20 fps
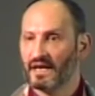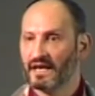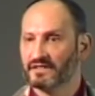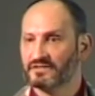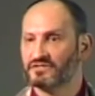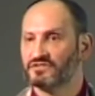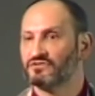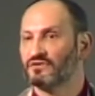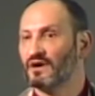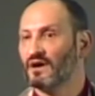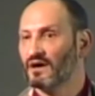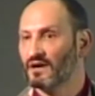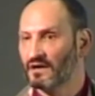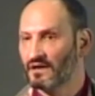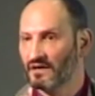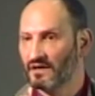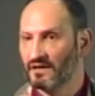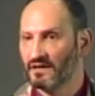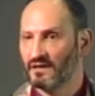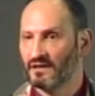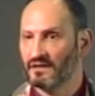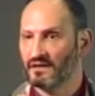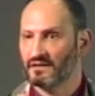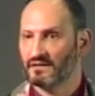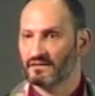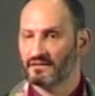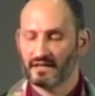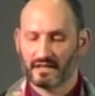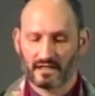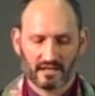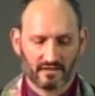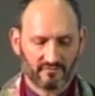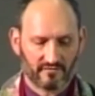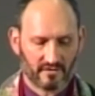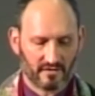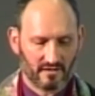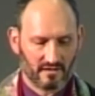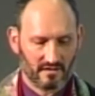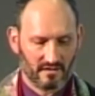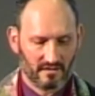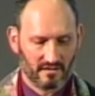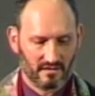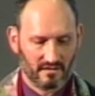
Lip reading: and stronger than ever.